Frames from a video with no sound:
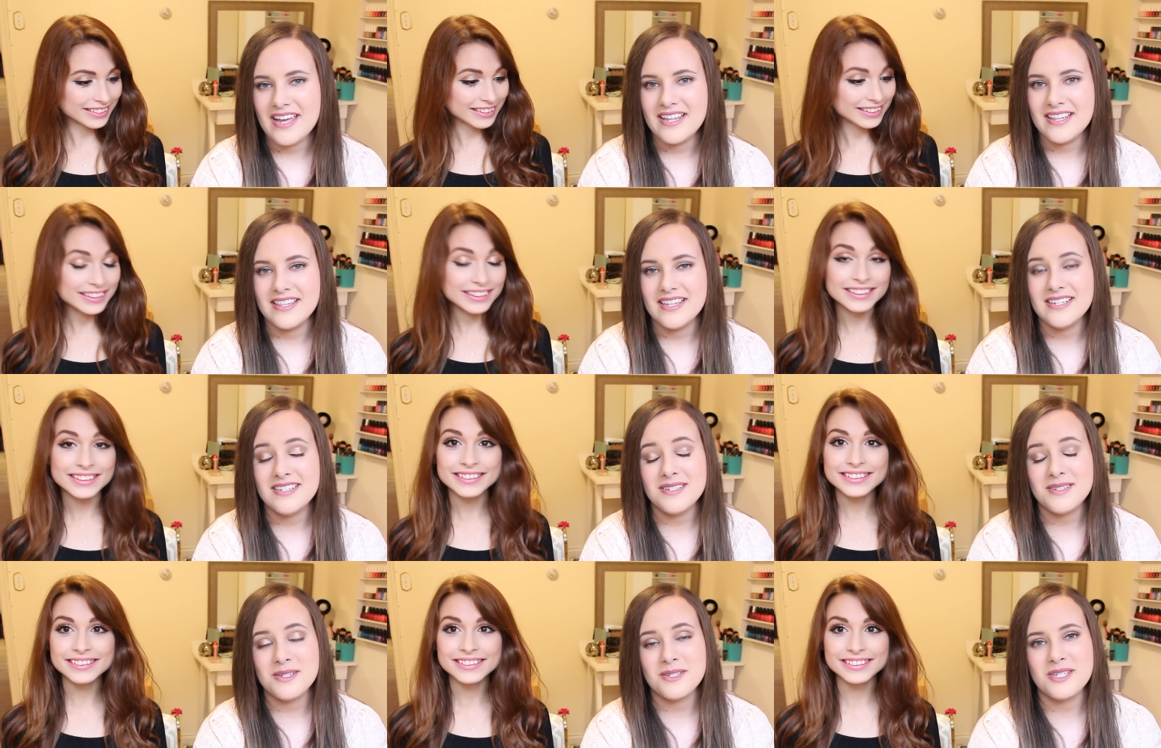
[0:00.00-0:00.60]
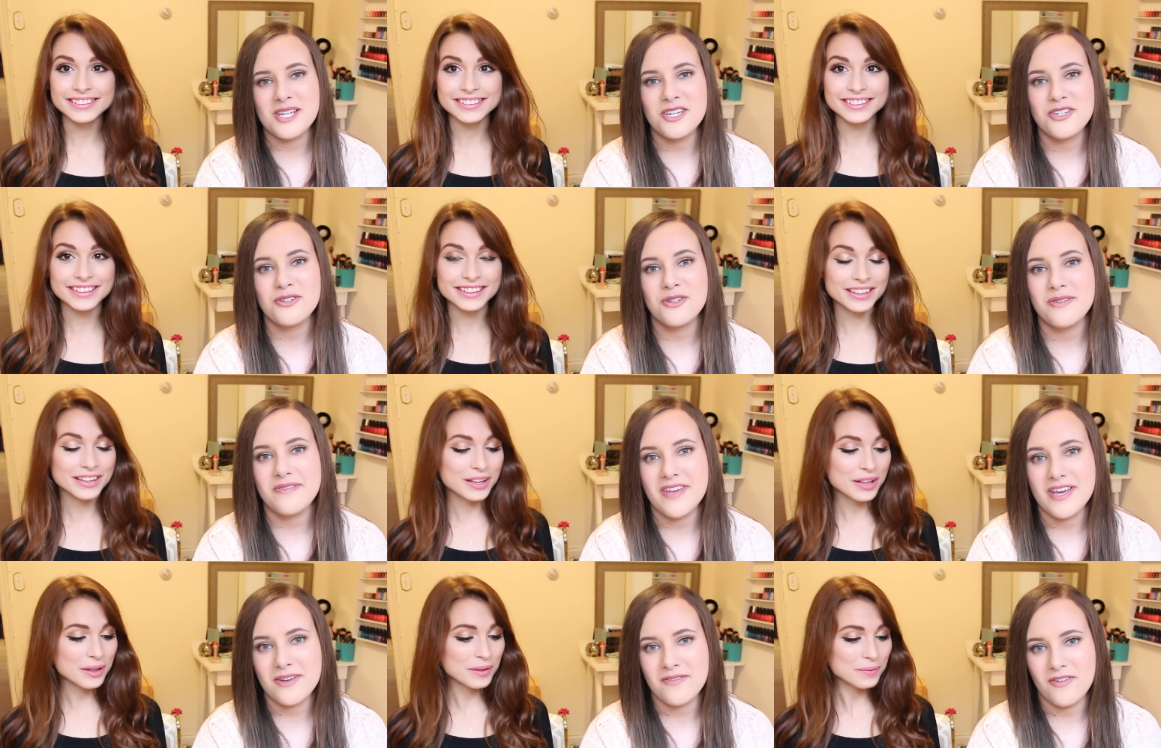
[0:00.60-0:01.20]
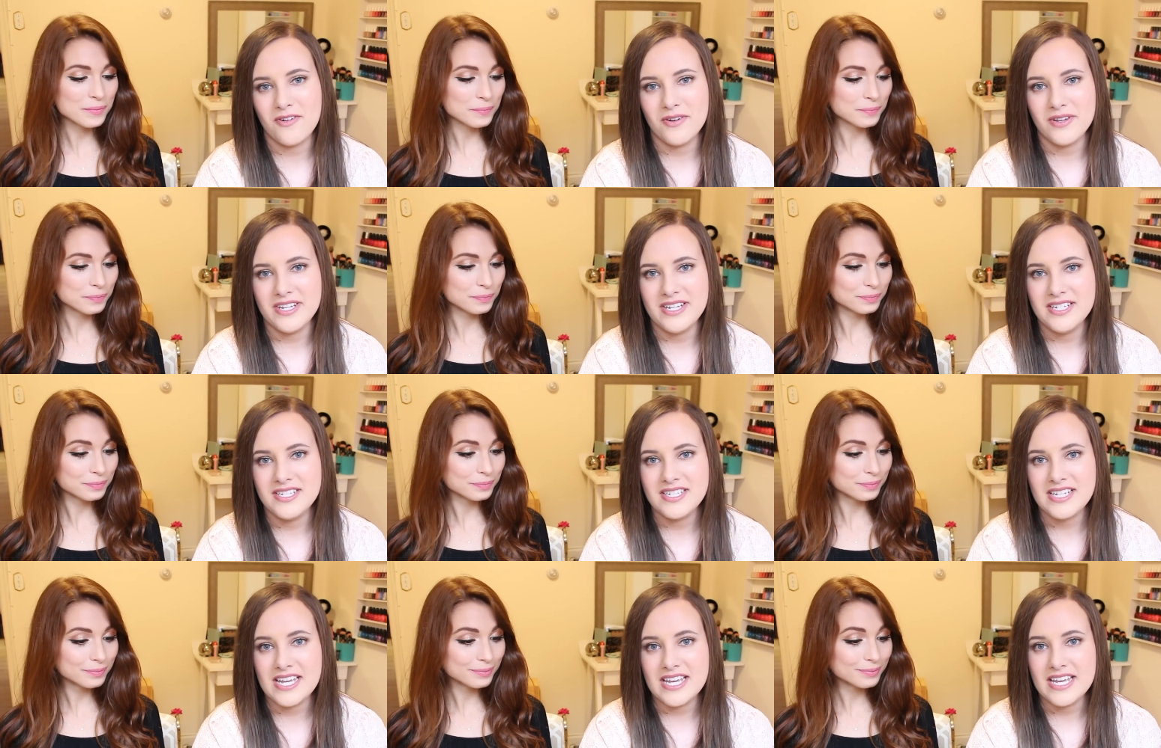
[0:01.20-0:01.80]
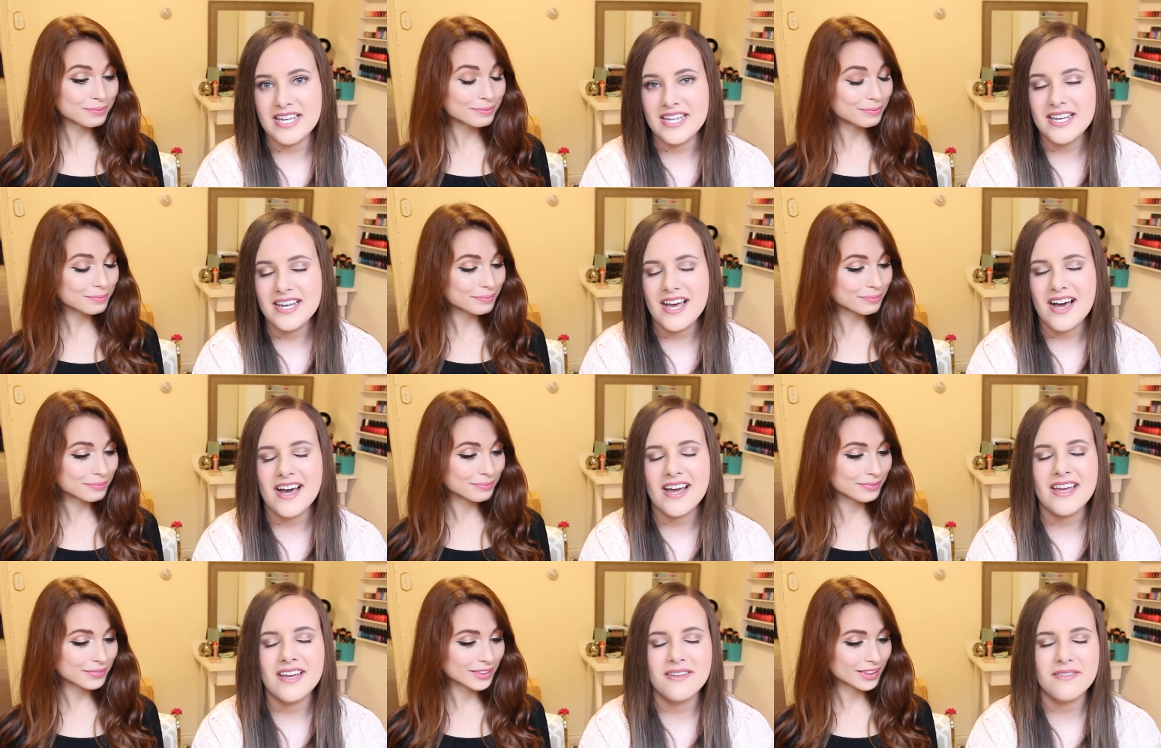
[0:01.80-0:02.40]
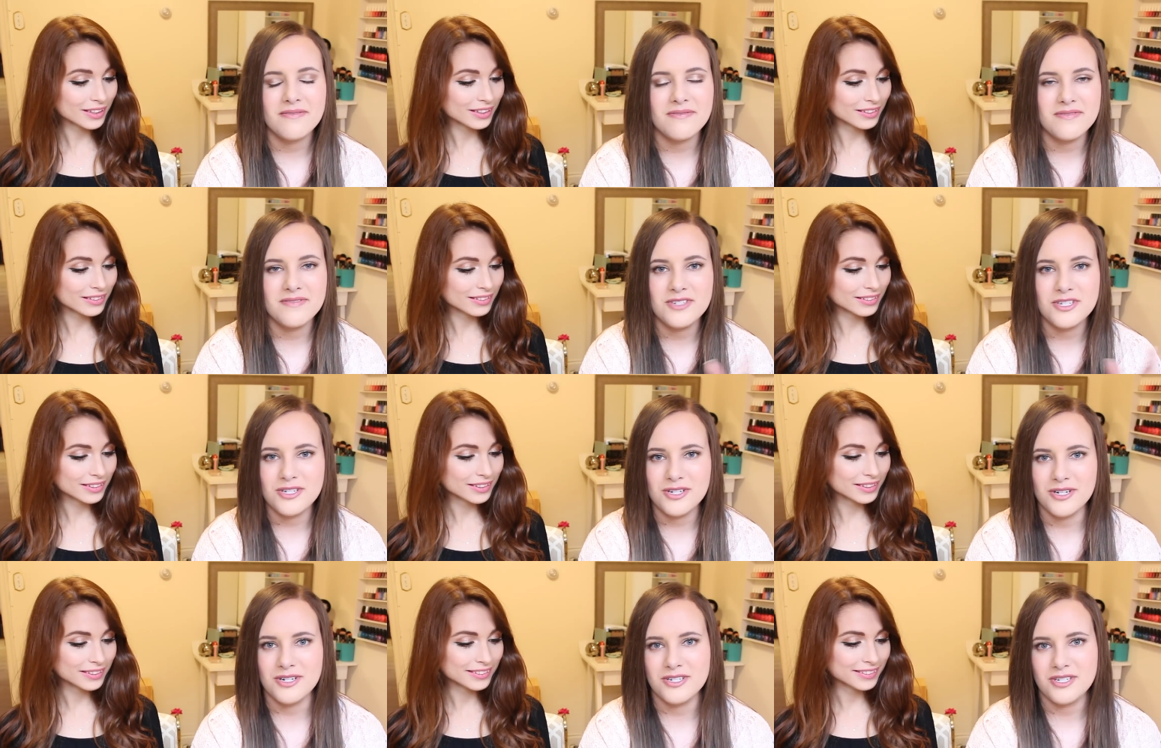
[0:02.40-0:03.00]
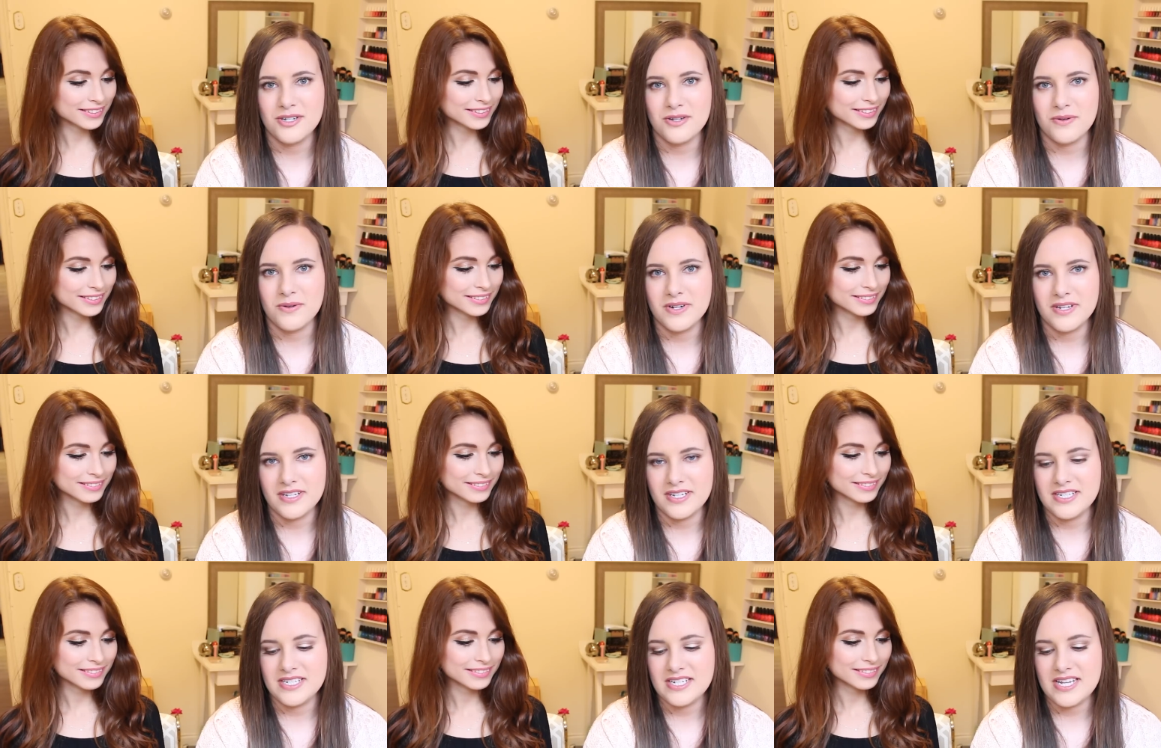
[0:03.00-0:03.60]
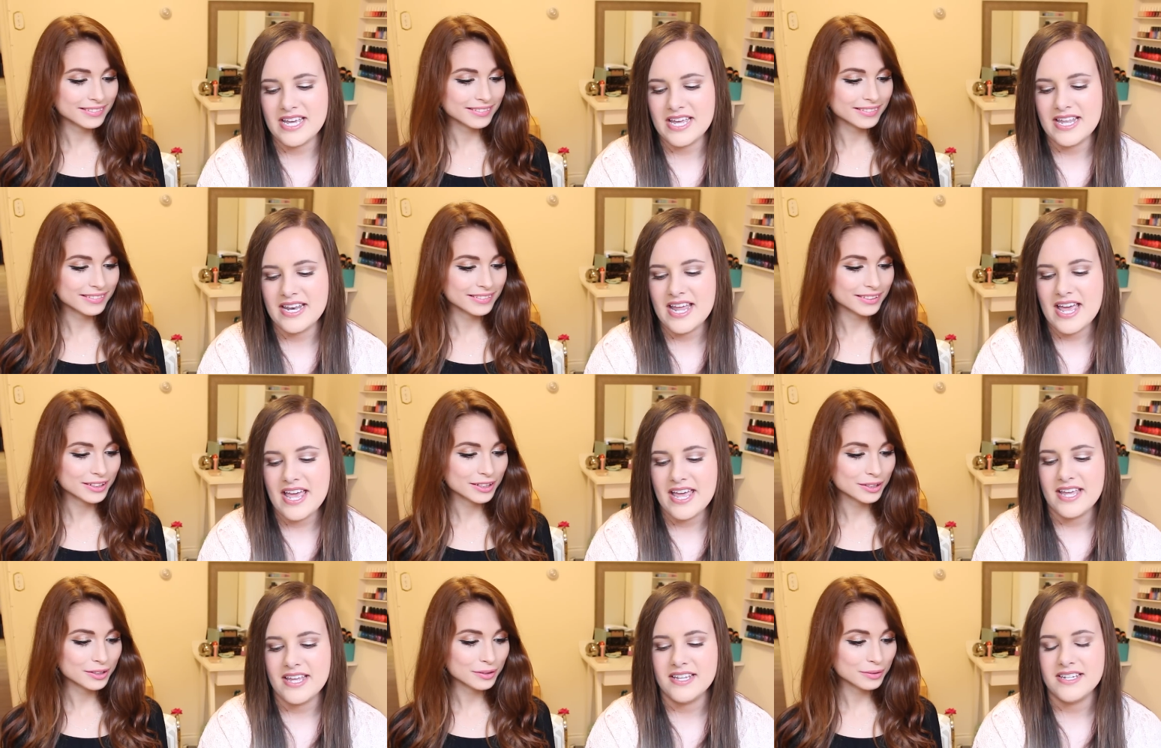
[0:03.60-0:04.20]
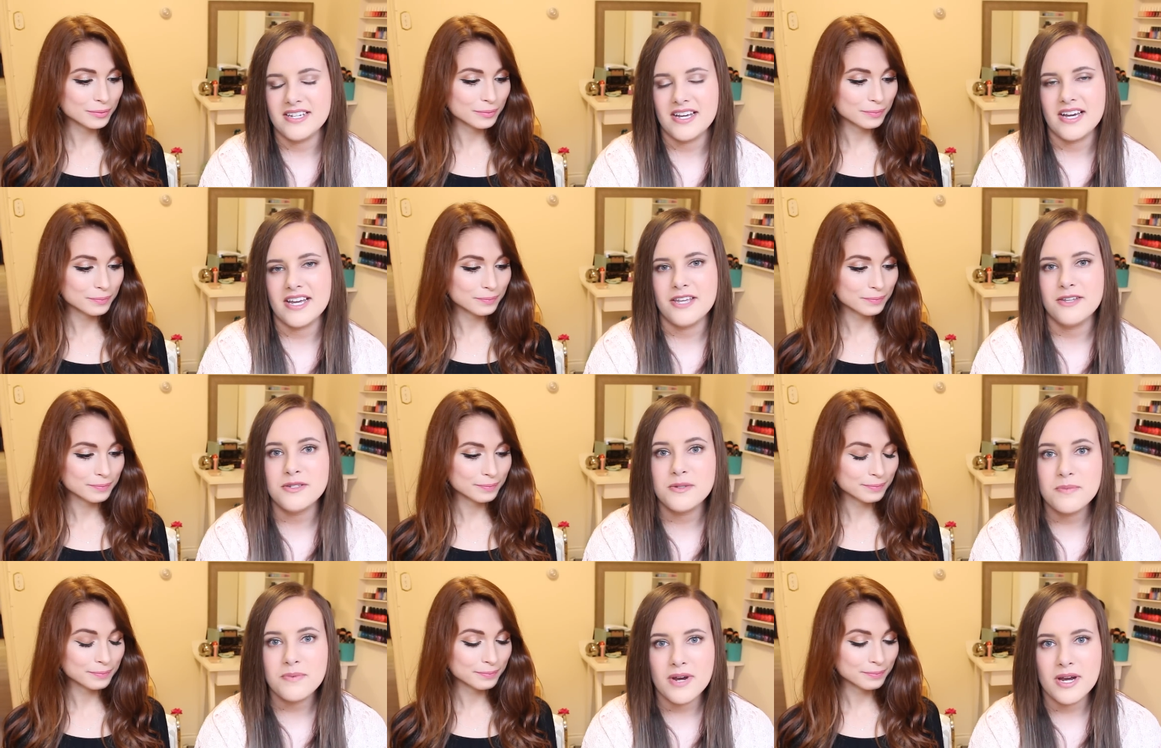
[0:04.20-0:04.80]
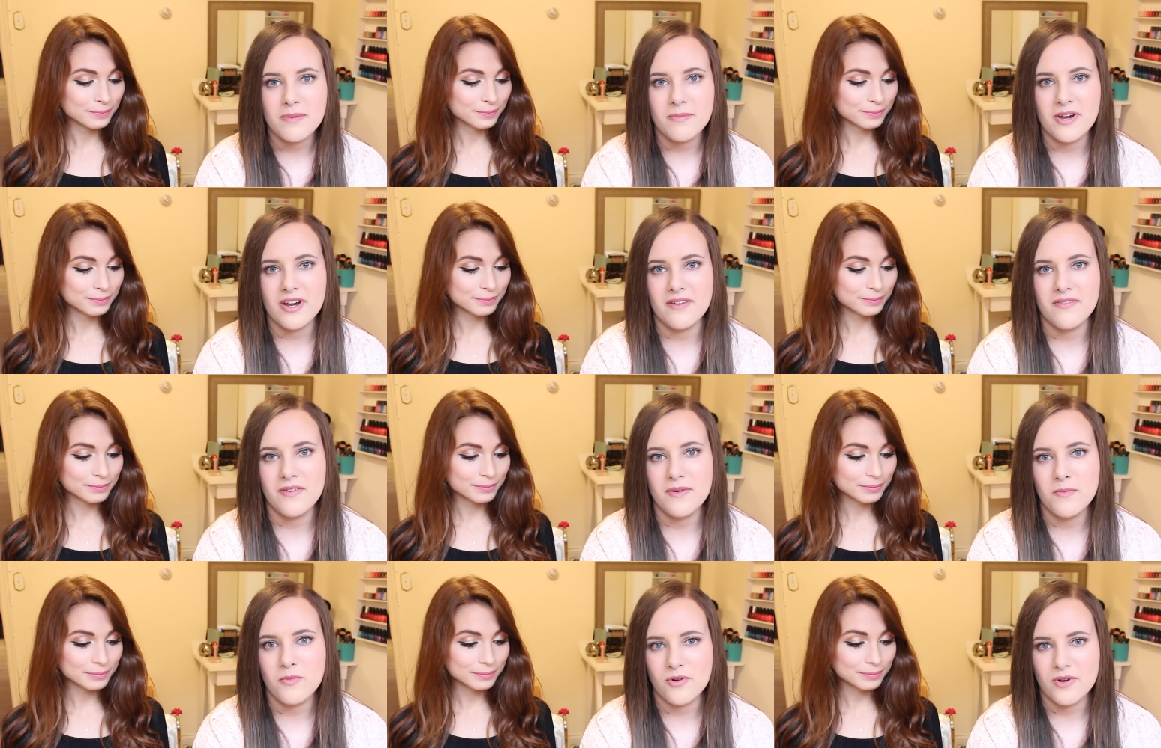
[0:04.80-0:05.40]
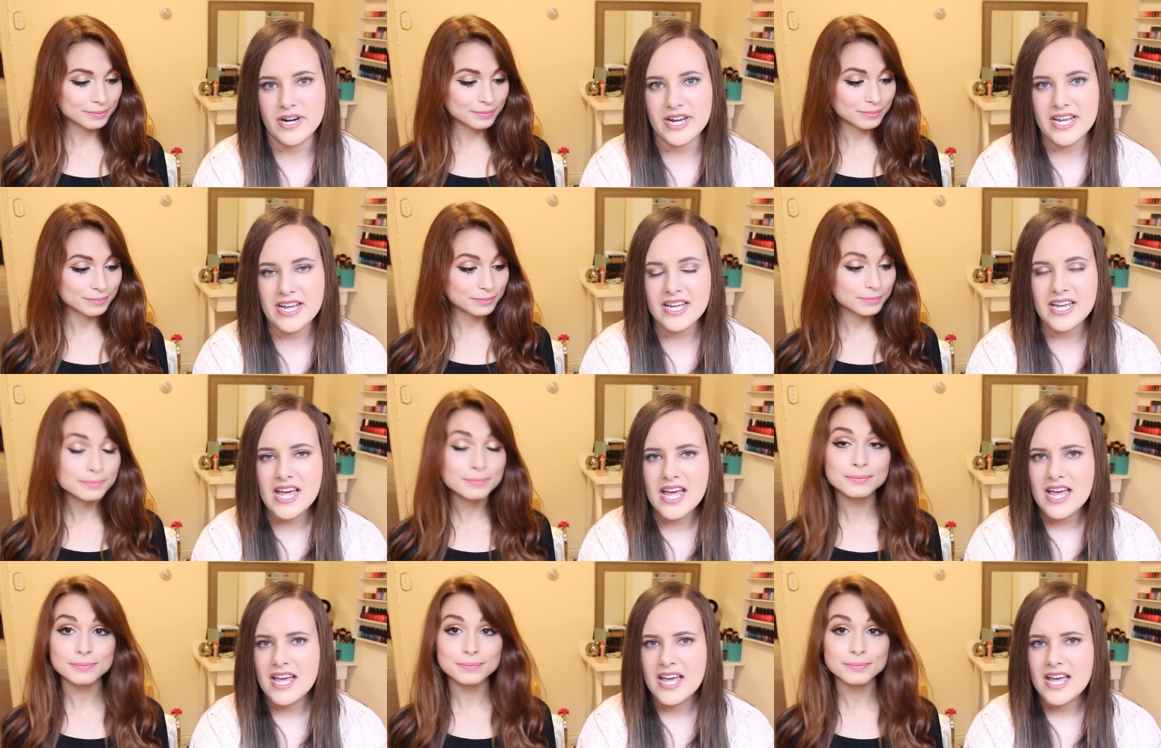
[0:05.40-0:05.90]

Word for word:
Speaker 1: and this is essential if you have oily skin. I have seriously oily skin and I use a primer every morning.